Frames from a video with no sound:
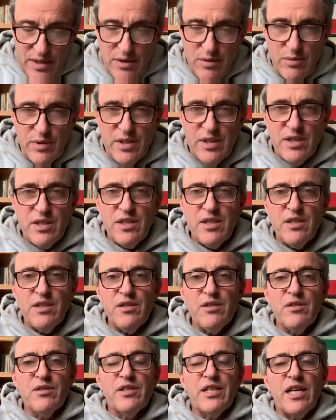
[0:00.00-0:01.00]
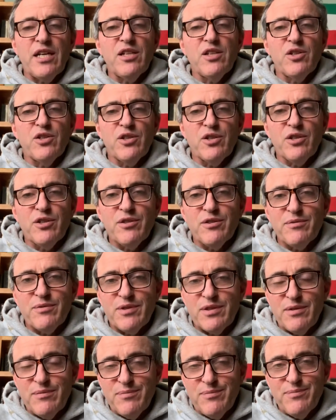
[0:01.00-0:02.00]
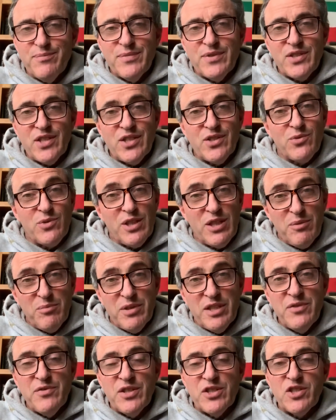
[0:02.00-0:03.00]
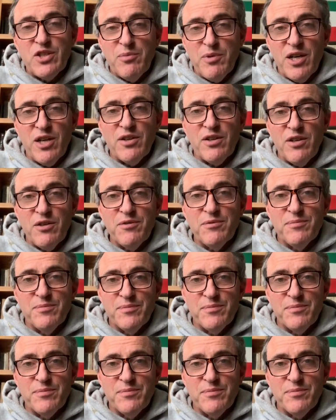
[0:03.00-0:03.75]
Well, Gallagher says, well, I'm leaving tomorrow.